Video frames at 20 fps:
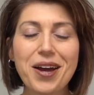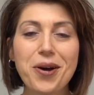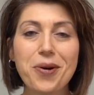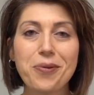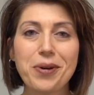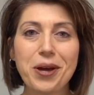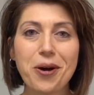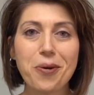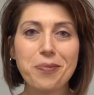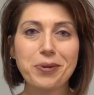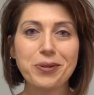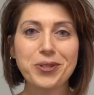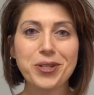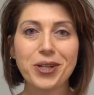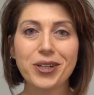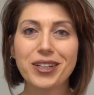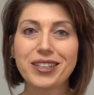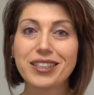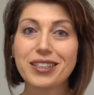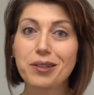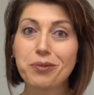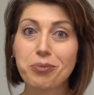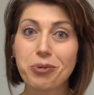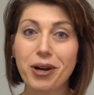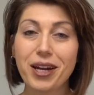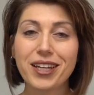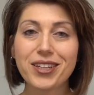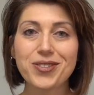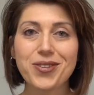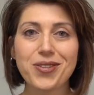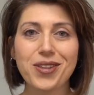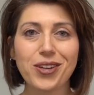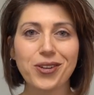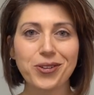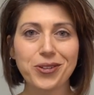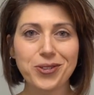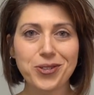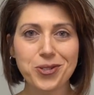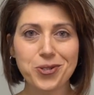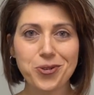we hope you took a little break so that you
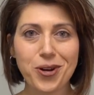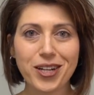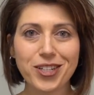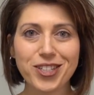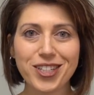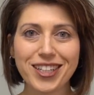could stretch